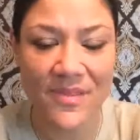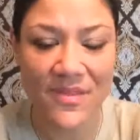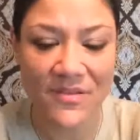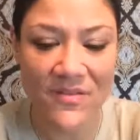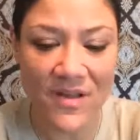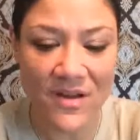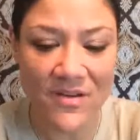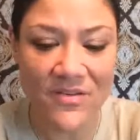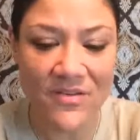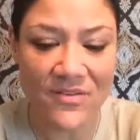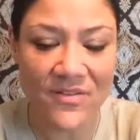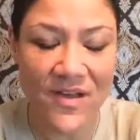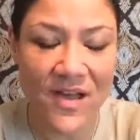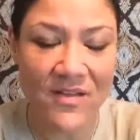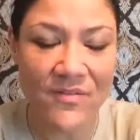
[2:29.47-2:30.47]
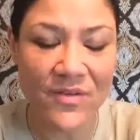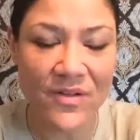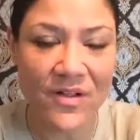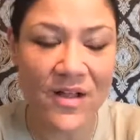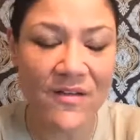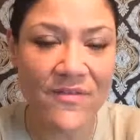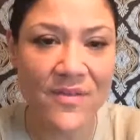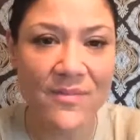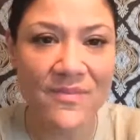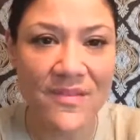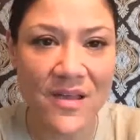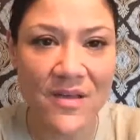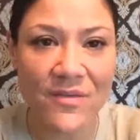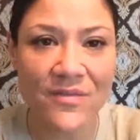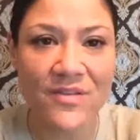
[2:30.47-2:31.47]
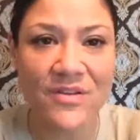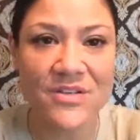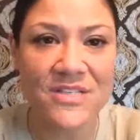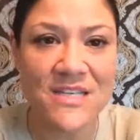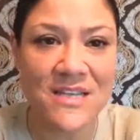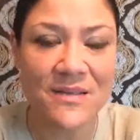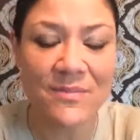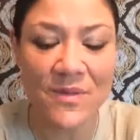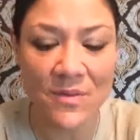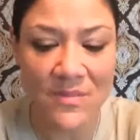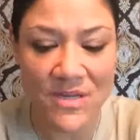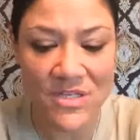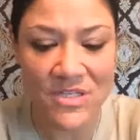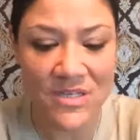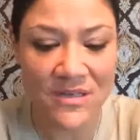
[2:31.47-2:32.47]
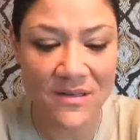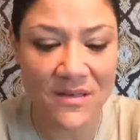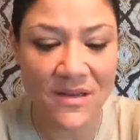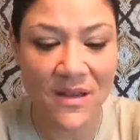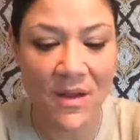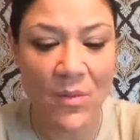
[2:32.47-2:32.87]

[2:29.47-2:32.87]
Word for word: the very survival of themselves, their team, their mission,